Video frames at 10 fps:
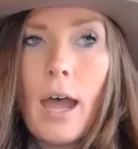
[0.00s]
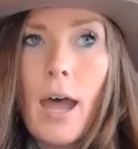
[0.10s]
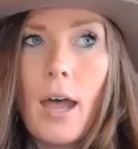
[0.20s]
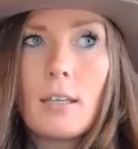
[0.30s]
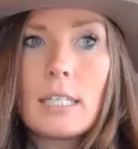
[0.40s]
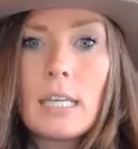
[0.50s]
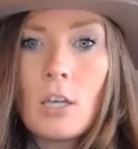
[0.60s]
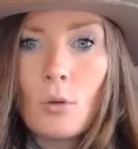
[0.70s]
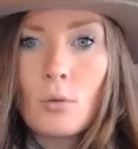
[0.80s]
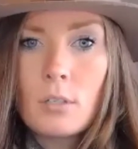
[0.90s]

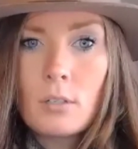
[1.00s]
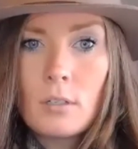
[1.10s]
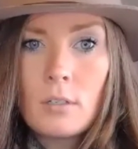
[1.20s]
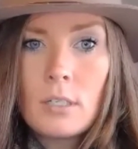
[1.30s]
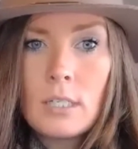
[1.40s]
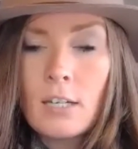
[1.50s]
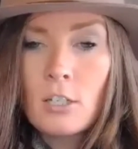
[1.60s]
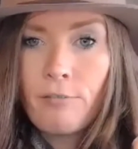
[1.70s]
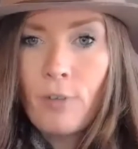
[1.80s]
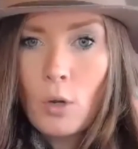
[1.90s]
CEOs tend to
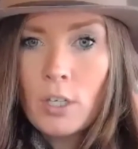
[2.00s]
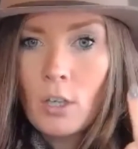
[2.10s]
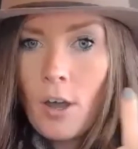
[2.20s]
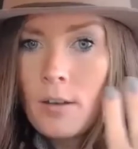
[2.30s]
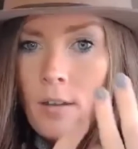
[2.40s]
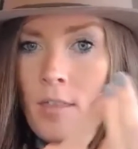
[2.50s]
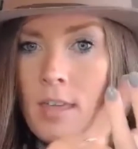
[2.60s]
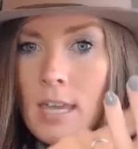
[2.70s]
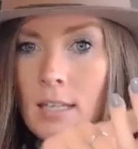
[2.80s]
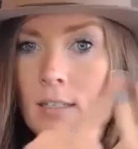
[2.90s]
focus on
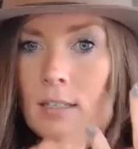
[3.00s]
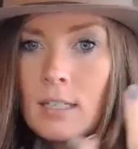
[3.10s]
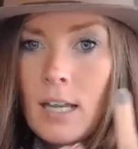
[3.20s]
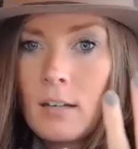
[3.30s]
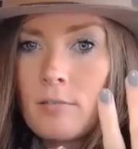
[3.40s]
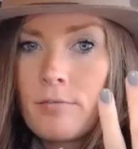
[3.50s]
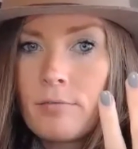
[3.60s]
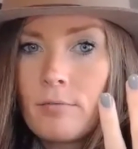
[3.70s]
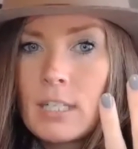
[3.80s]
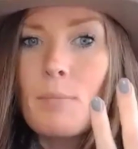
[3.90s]
these instead of
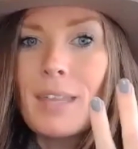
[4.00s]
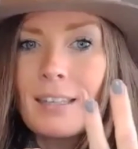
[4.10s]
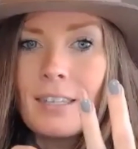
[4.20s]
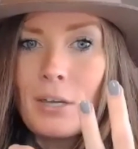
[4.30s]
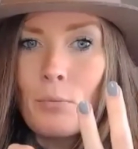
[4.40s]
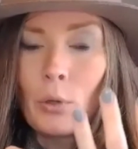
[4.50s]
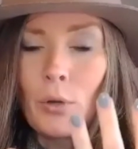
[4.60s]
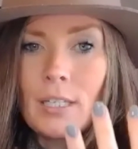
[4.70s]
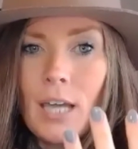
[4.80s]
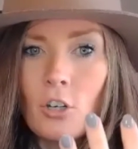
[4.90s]
something that the
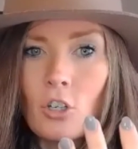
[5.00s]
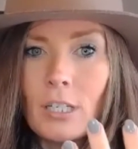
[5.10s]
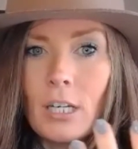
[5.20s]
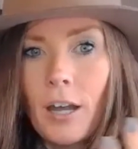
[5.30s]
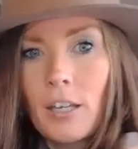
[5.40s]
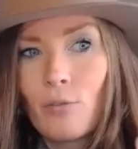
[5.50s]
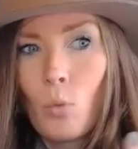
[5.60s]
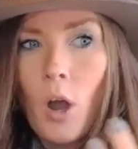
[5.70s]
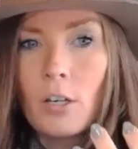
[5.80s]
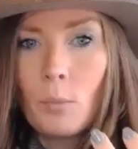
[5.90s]
employees actually kind of
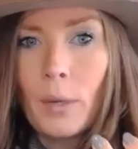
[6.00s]
want.